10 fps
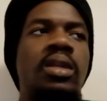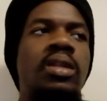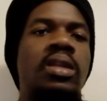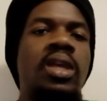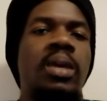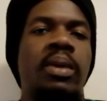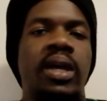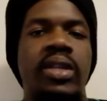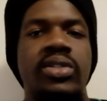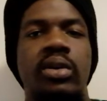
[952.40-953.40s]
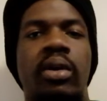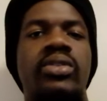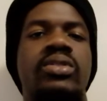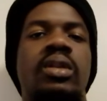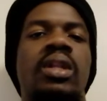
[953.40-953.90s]
in the game against
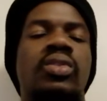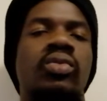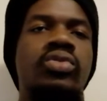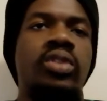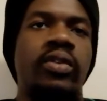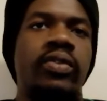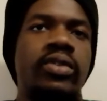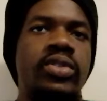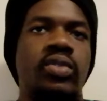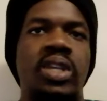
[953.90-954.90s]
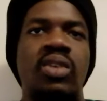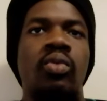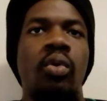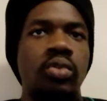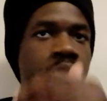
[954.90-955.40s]
Arsenal at Old Trafford, so he
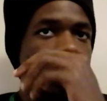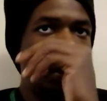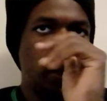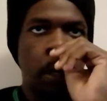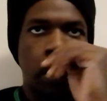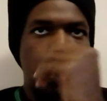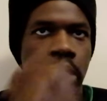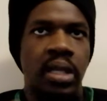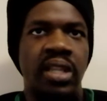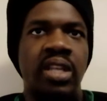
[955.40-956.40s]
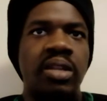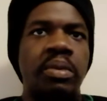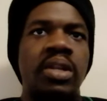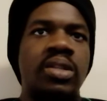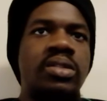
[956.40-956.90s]
won't get any
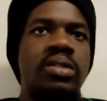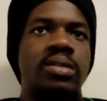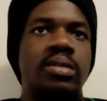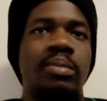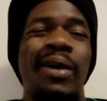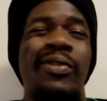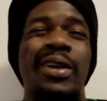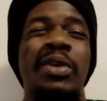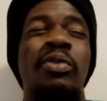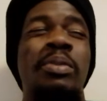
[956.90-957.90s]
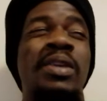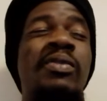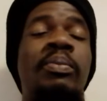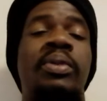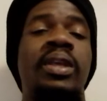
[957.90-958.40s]
minutes. Matter of fact, he won't be
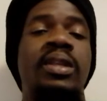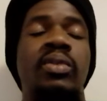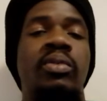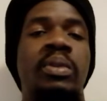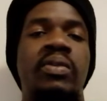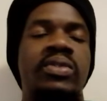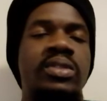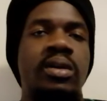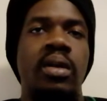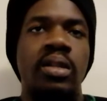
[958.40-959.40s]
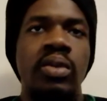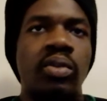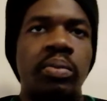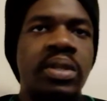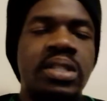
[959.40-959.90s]
even playing. He won't be even start. He
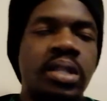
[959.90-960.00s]
won't